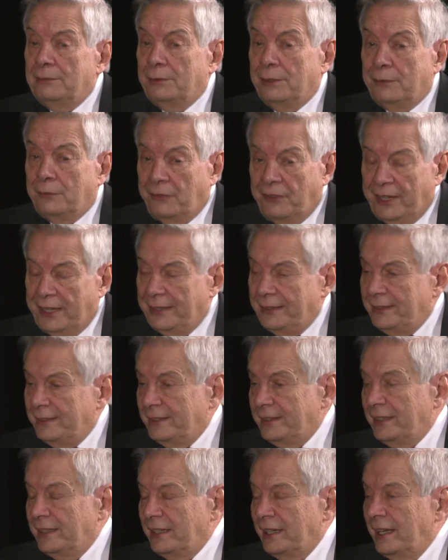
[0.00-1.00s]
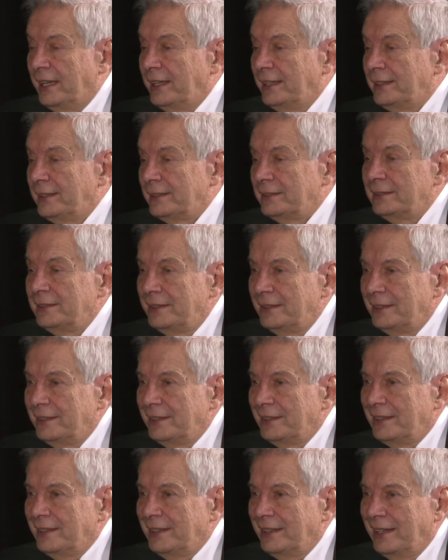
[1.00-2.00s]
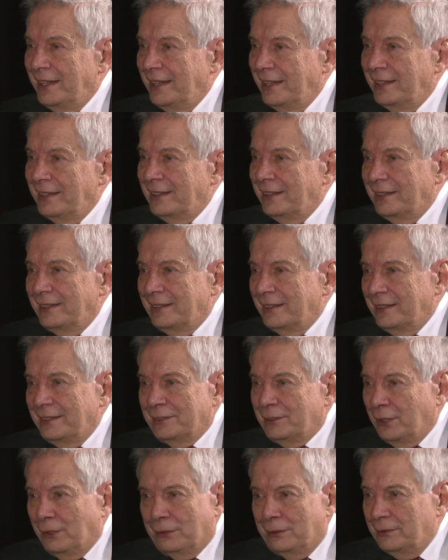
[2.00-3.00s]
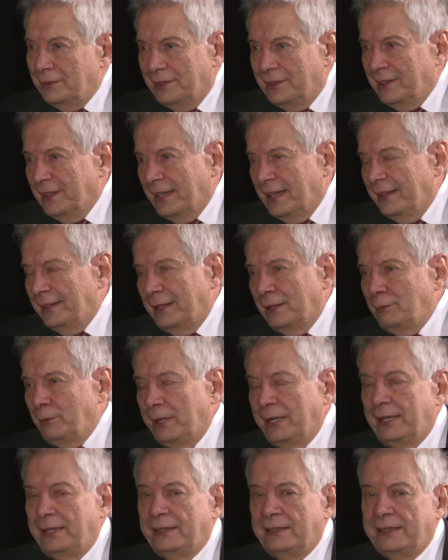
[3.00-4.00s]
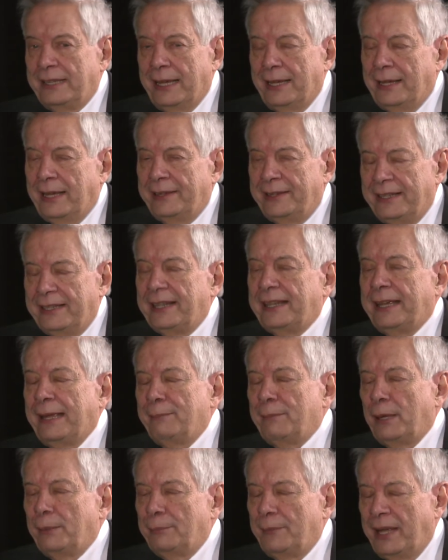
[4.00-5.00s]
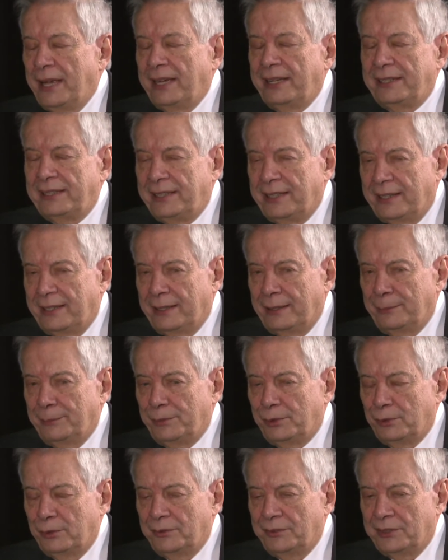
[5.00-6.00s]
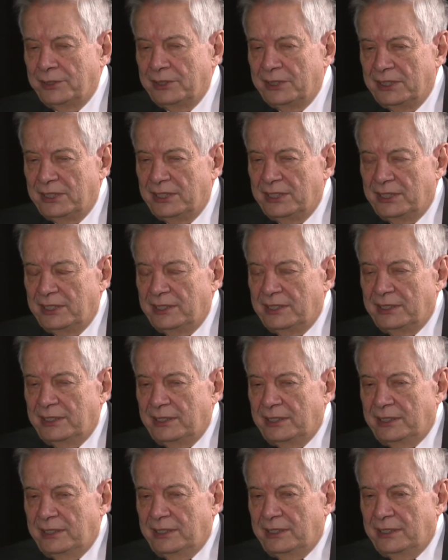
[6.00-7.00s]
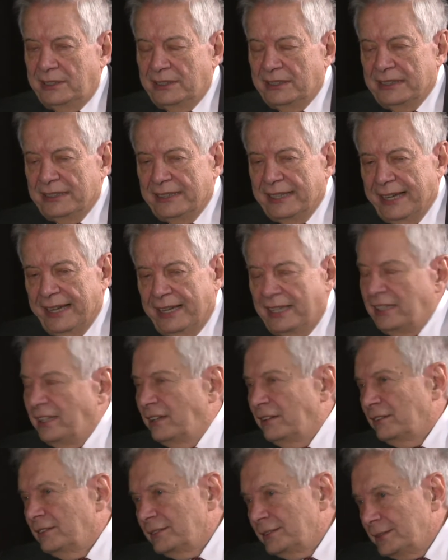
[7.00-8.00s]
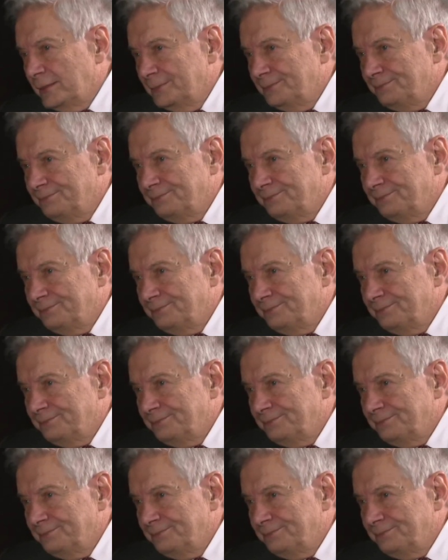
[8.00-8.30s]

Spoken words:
friends at Atlanta. And so I think they came up 9 times over 8 years